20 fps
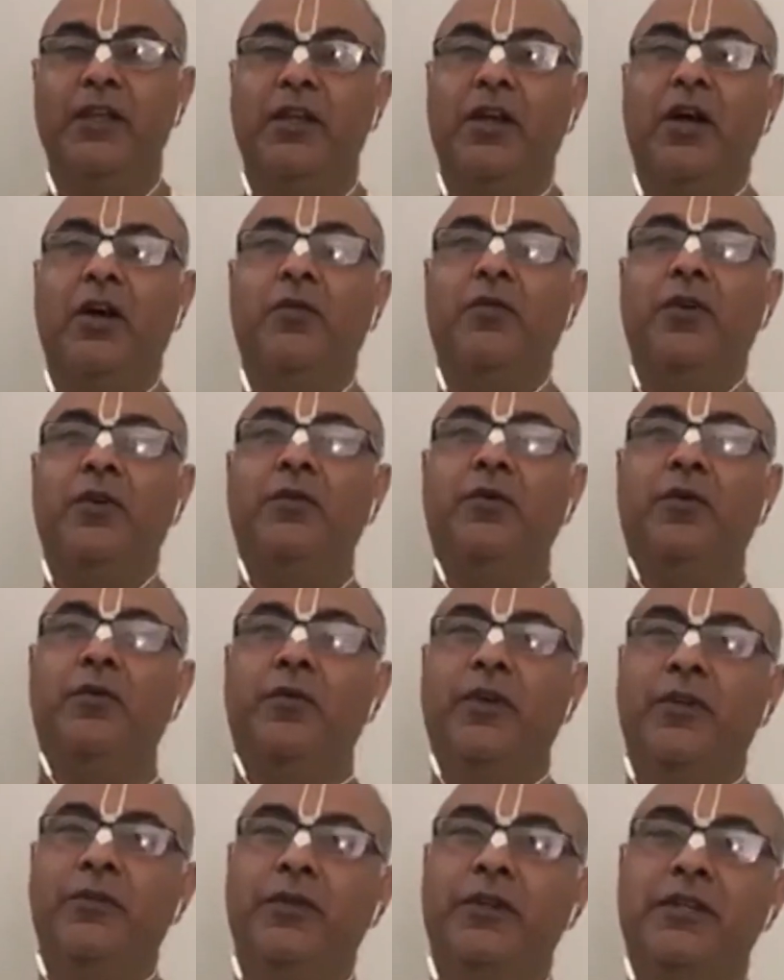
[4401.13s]
However,
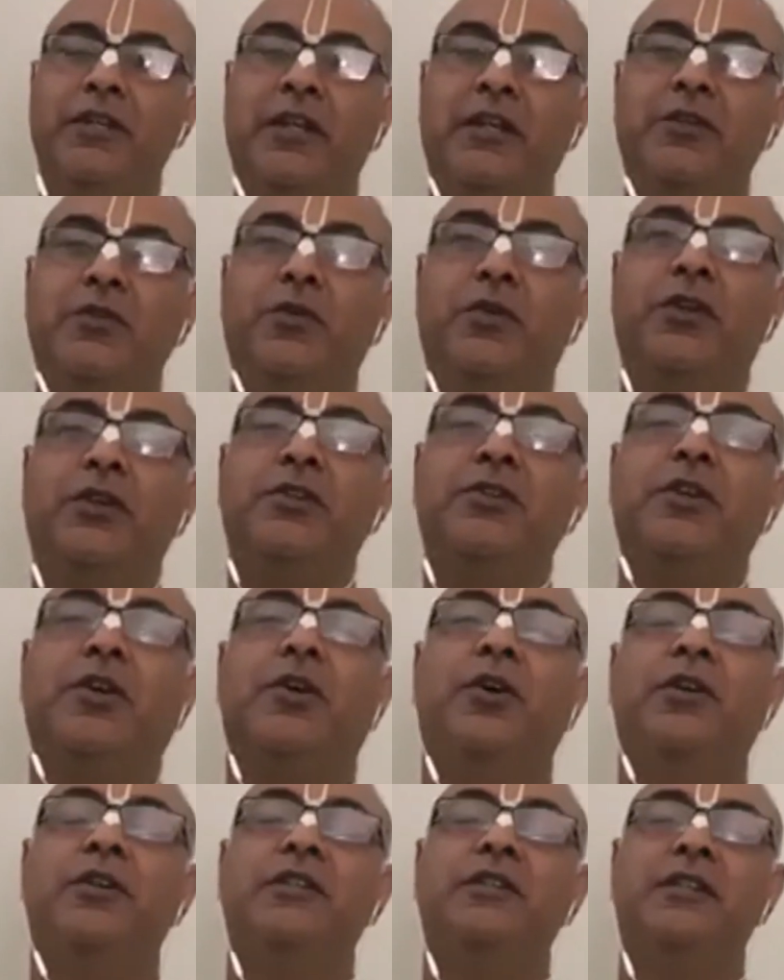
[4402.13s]
when we take to Krishna
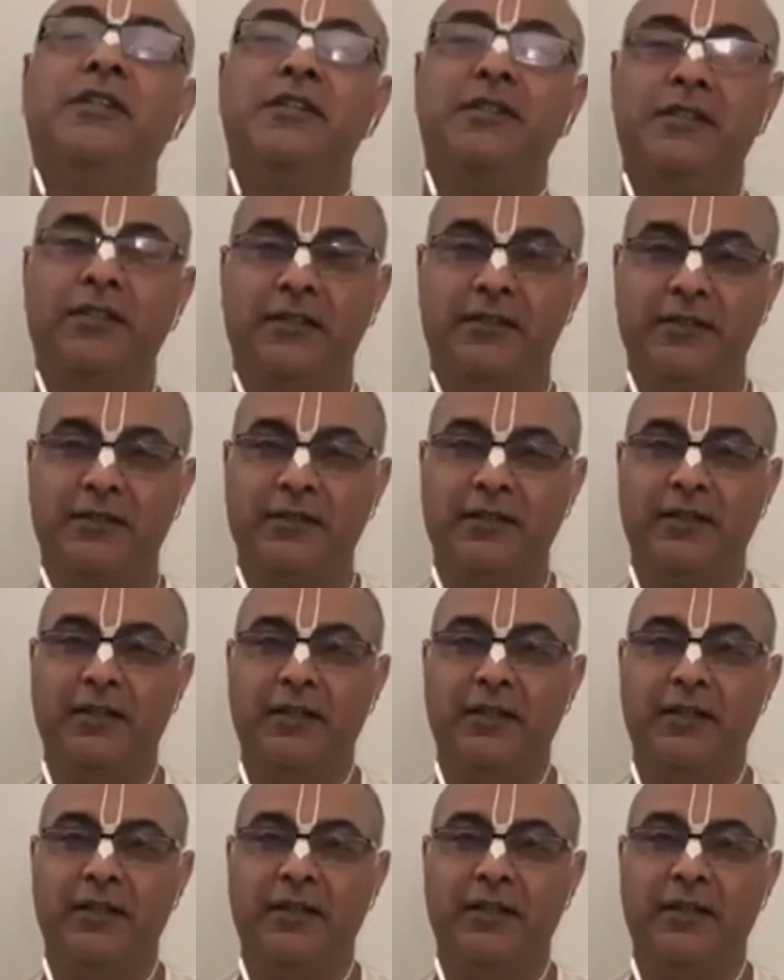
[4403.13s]
consciousness,